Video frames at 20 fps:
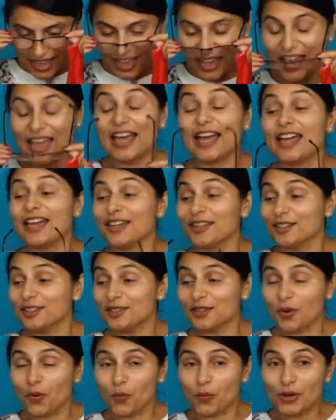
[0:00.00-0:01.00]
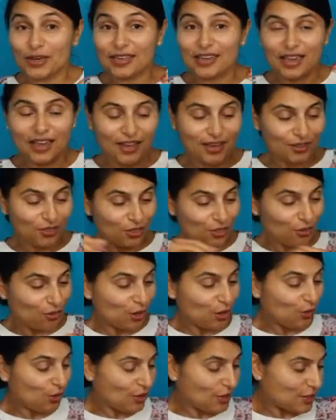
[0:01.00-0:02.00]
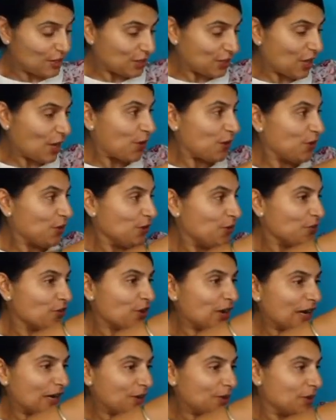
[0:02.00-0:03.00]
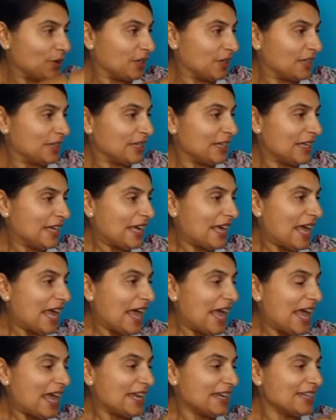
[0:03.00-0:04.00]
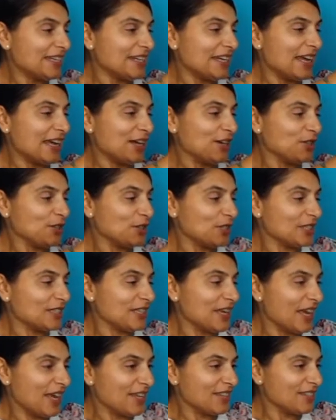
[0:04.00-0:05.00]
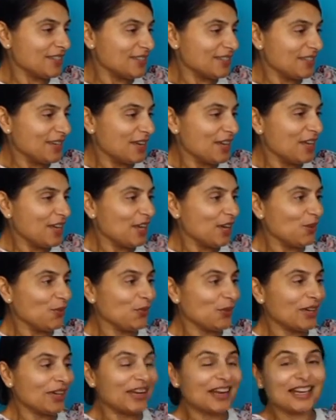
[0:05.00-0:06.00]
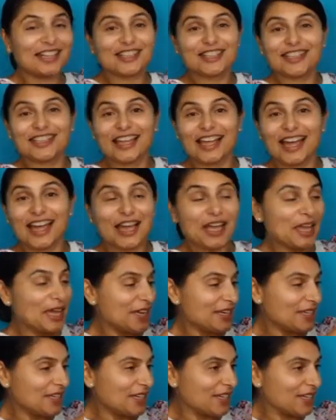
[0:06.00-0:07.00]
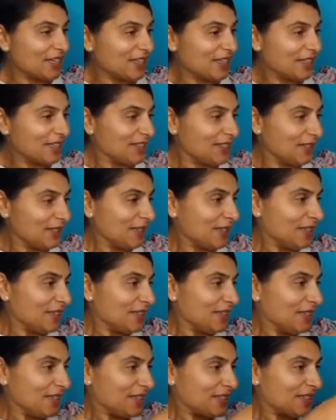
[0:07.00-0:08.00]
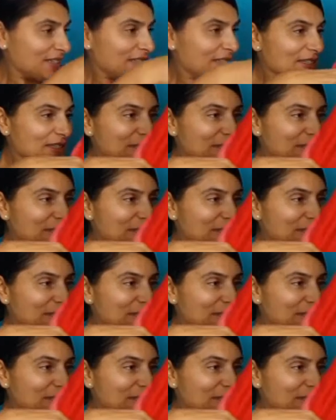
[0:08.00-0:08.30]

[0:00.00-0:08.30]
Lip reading: and we can throw this over our head now to test if we can actually get our head in it. So let's